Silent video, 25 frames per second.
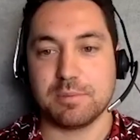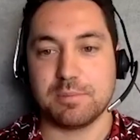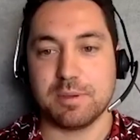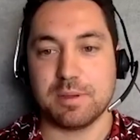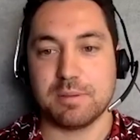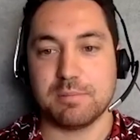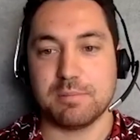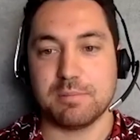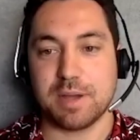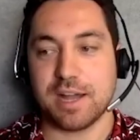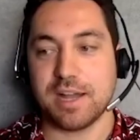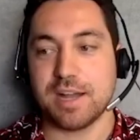
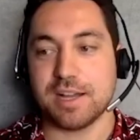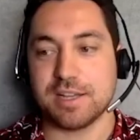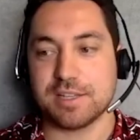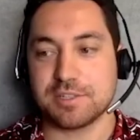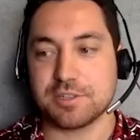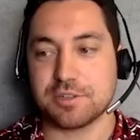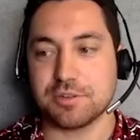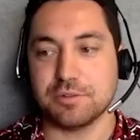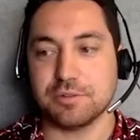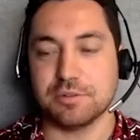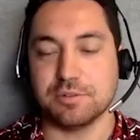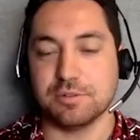but my high
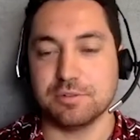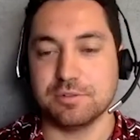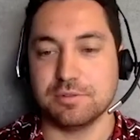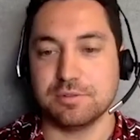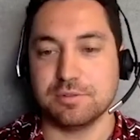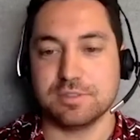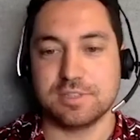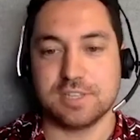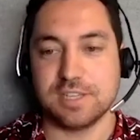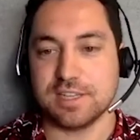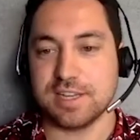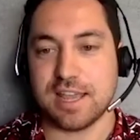school
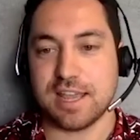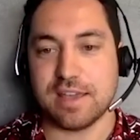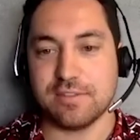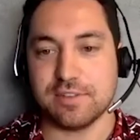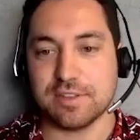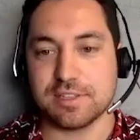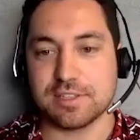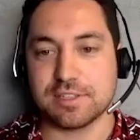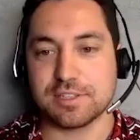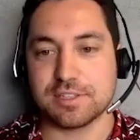didn't have it,